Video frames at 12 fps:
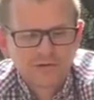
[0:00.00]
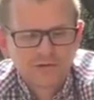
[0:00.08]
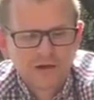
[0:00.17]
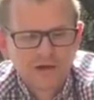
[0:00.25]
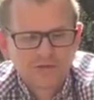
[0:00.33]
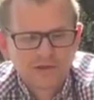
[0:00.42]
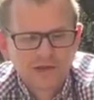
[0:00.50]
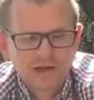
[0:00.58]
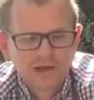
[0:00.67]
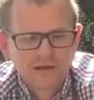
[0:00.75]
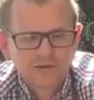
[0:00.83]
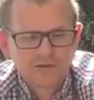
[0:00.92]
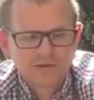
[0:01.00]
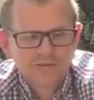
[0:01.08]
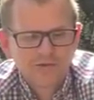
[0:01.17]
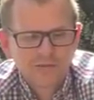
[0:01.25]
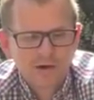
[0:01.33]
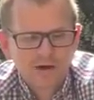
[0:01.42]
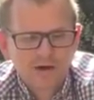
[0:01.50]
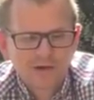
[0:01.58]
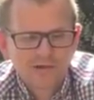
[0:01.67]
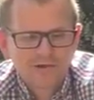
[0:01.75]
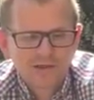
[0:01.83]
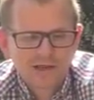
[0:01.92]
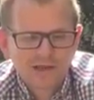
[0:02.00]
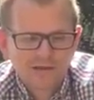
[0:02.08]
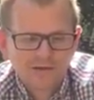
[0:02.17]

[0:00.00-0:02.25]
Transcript: know the story behind the